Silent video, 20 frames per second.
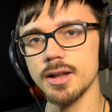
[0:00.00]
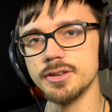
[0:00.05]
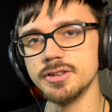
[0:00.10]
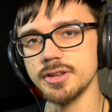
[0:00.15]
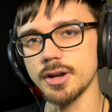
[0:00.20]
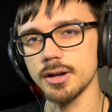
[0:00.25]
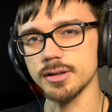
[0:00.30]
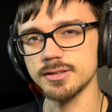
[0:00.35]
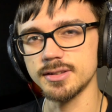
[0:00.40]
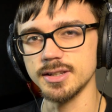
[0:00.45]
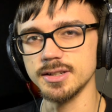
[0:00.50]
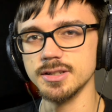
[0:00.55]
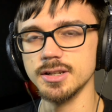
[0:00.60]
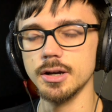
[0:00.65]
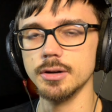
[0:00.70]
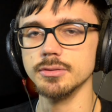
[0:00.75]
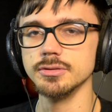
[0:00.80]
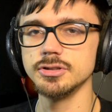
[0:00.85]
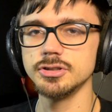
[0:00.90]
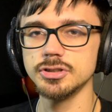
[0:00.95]
dotted
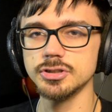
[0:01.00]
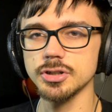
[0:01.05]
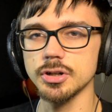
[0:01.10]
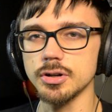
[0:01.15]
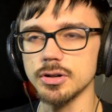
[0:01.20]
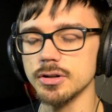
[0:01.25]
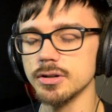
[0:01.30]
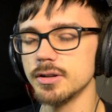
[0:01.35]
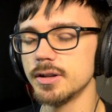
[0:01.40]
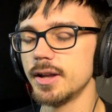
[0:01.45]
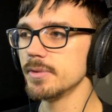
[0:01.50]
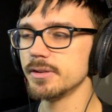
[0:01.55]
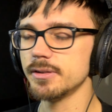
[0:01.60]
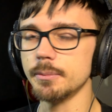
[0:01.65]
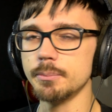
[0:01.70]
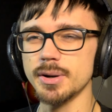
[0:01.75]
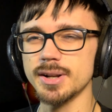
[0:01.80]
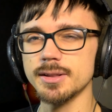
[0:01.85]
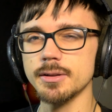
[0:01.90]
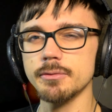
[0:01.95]
notes short to
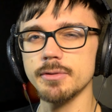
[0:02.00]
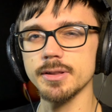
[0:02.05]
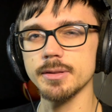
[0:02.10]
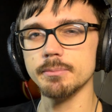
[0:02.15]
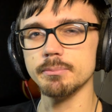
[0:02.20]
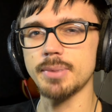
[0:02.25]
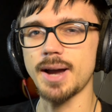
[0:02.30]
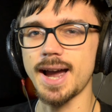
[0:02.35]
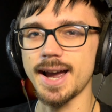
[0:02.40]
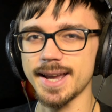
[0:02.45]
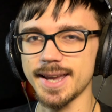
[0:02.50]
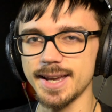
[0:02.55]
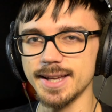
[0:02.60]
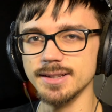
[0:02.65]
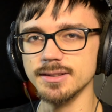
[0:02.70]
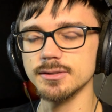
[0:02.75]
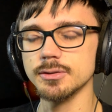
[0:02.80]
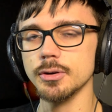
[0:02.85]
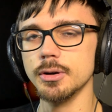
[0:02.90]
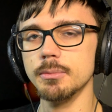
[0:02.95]
bring the rhythm back
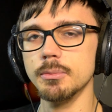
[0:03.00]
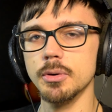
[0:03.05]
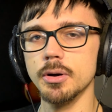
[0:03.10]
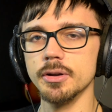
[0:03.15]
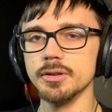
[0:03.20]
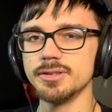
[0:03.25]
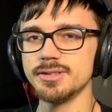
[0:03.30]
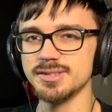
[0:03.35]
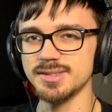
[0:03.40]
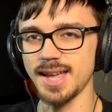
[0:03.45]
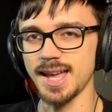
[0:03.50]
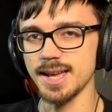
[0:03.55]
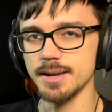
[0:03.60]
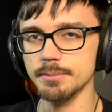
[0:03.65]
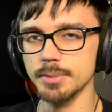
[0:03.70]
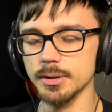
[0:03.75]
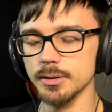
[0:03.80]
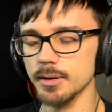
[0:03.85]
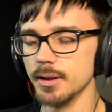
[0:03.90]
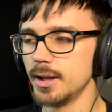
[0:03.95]
into a more
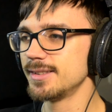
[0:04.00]
stable